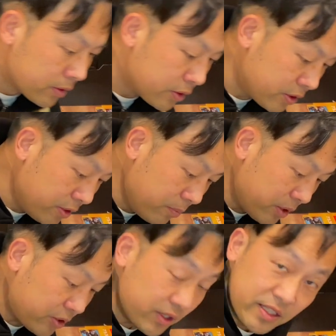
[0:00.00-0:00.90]
Just need to
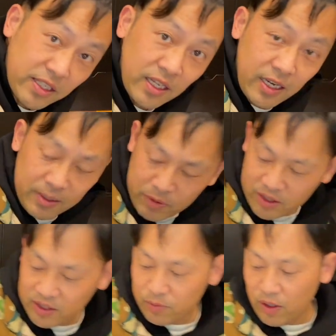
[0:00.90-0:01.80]
make sure it's aligned, but
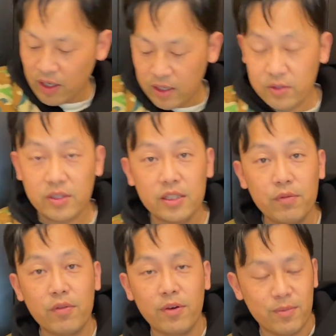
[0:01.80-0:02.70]
it's very hard to see
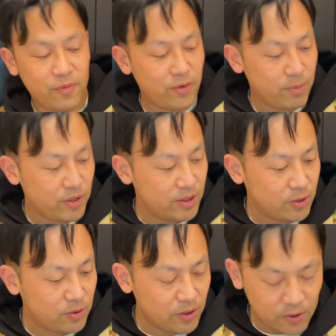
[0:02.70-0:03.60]
from the
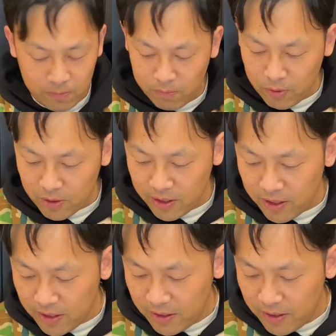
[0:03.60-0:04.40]
instruction booklet.